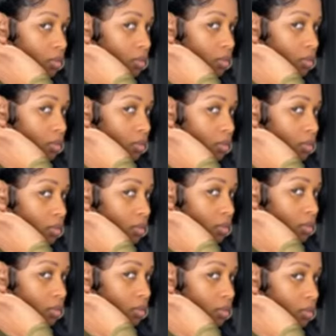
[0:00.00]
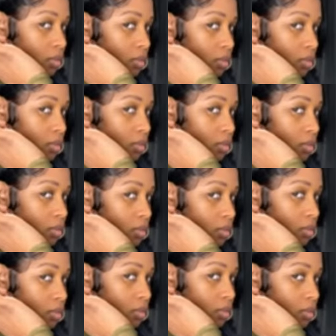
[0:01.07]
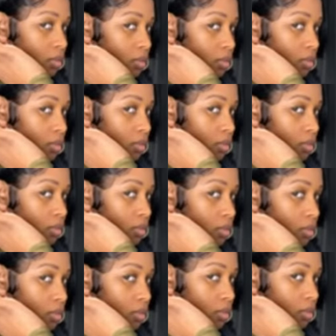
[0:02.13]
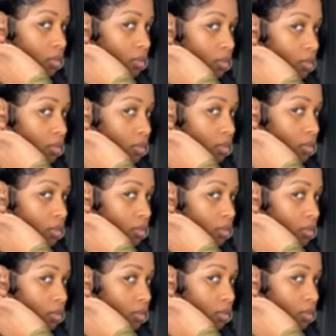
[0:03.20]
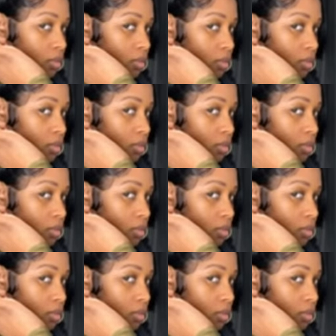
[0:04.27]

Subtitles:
This person isn't speaking.